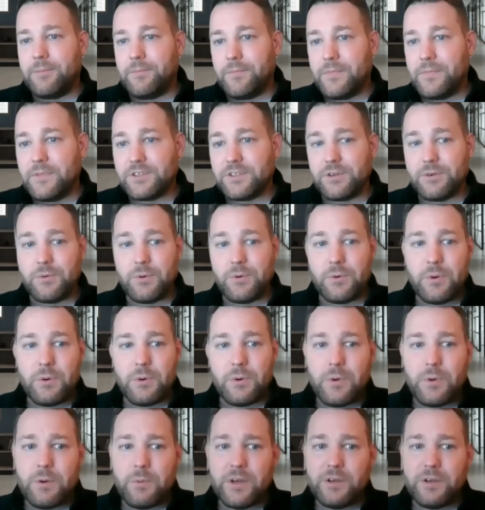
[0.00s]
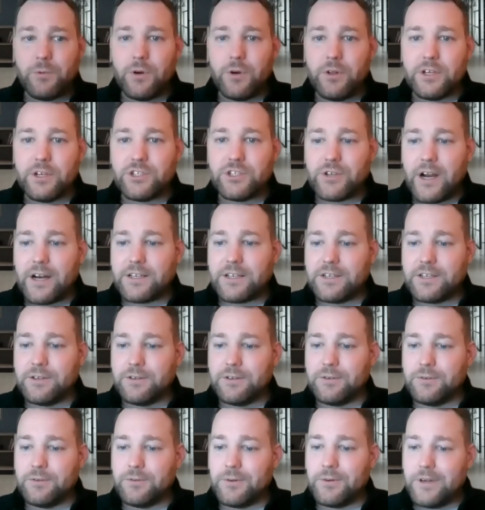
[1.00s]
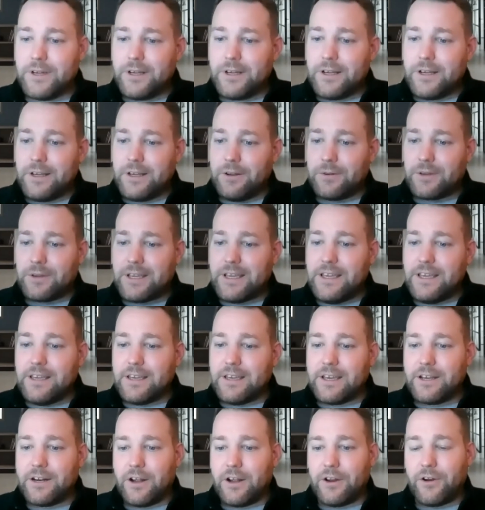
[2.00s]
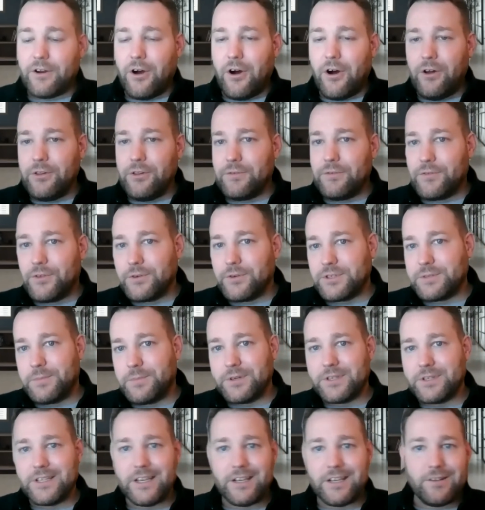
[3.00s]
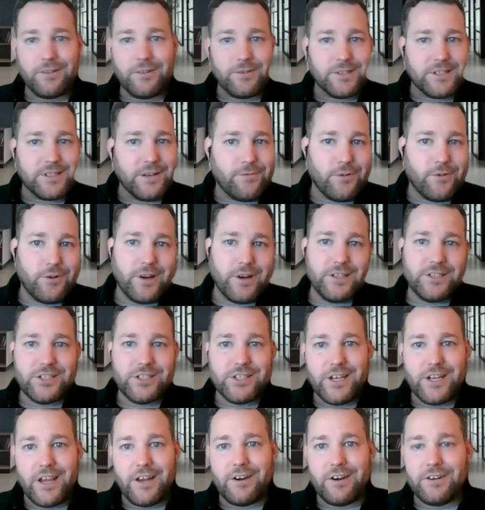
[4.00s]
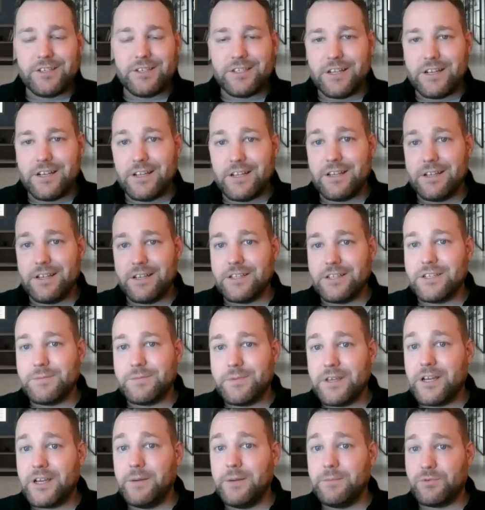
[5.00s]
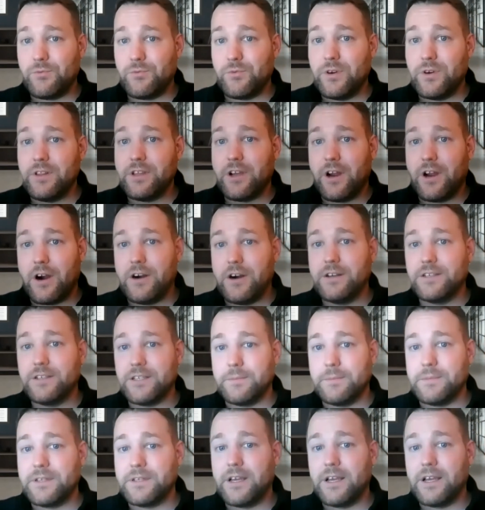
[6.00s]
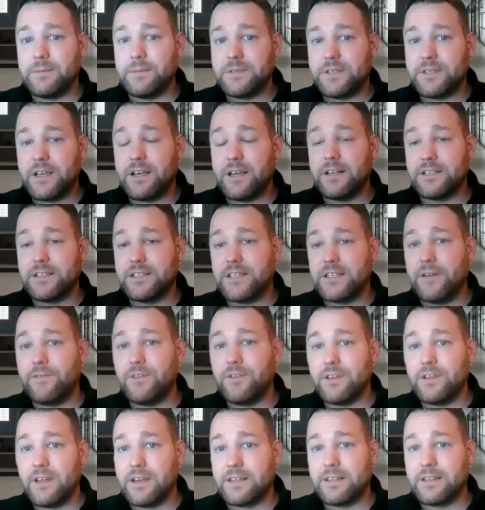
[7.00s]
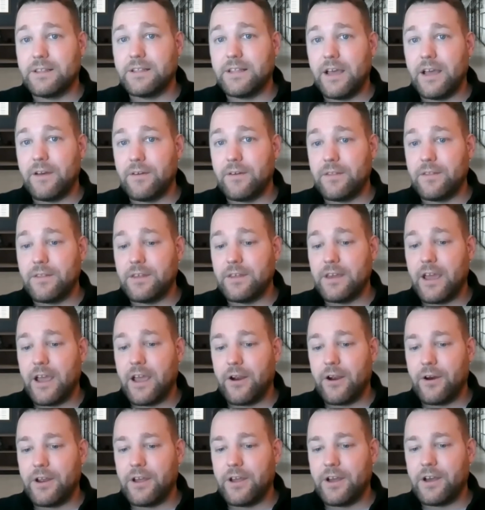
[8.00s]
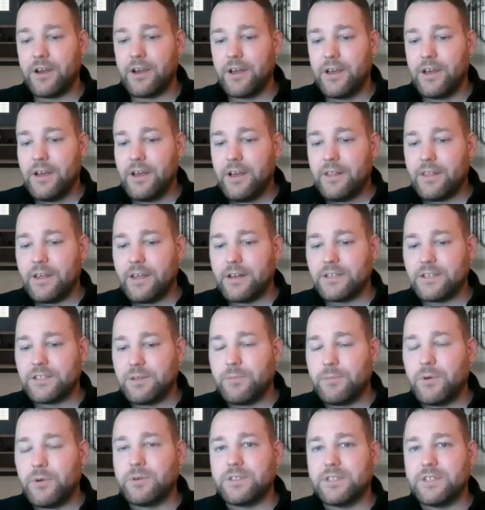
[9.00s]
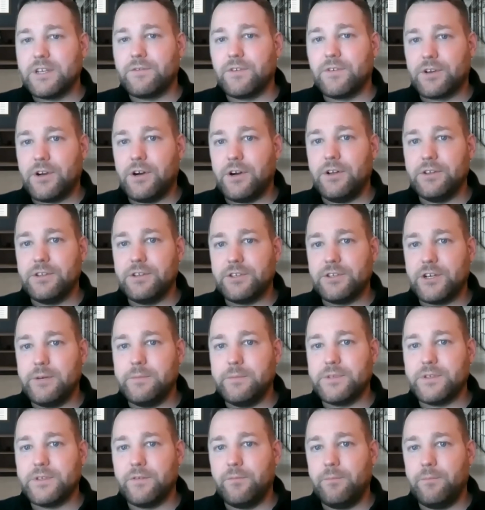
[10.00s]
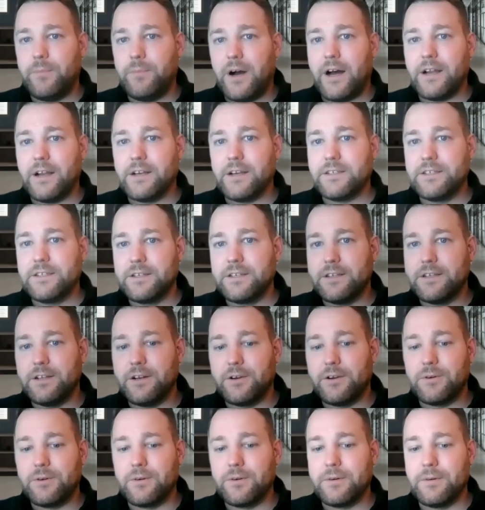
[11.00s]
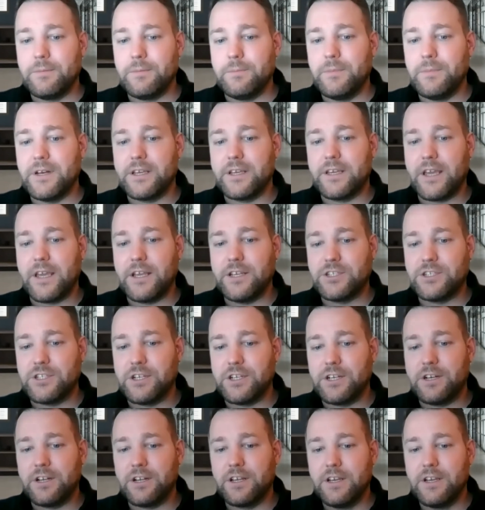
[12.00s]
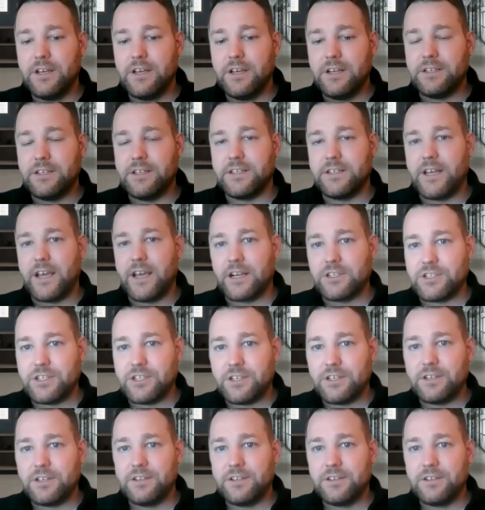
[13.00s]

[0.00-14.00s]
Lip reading: So we really try to key in on all of those particular differentiators, and it just becomes really hard sometimes. Yeah, it's definitely like the area that is the most difficult in terms of bot mitigation, detection.